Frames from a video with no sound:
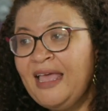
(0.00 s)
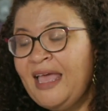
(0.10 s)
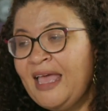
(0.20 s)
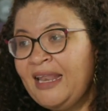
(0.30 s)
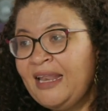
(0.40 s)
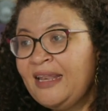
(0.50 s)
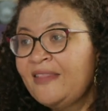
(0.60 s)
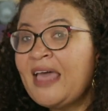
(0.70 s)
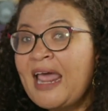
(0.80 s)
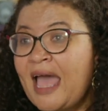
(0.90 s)
And
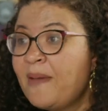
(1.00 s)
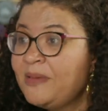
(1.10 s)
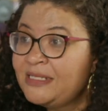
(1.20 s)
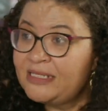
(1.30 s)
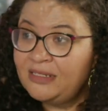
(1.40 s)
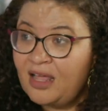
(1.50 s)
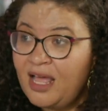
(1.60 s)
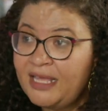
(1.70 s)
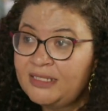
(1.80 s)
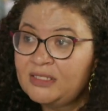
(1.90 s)
that happens a
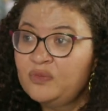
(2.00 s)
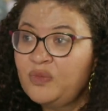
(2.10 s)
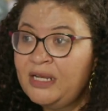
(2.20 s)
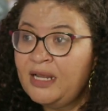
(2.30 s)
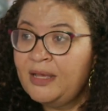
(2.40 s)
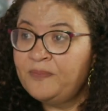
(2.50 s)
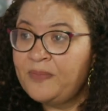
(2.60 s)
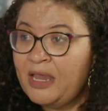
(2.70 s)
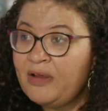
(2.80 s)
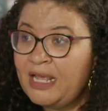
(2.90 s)
lot when a
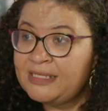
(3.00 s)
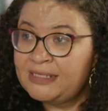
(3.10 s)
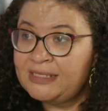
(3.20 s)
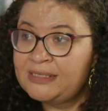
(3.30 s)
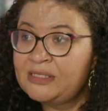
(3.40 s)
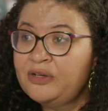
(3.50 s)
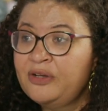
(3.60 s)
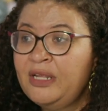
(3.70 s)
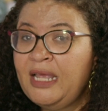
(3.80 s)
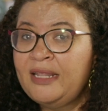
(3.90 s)
parent has a
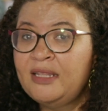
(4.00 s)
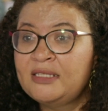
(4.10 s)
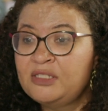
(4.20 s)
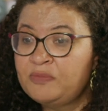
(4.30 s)
concern and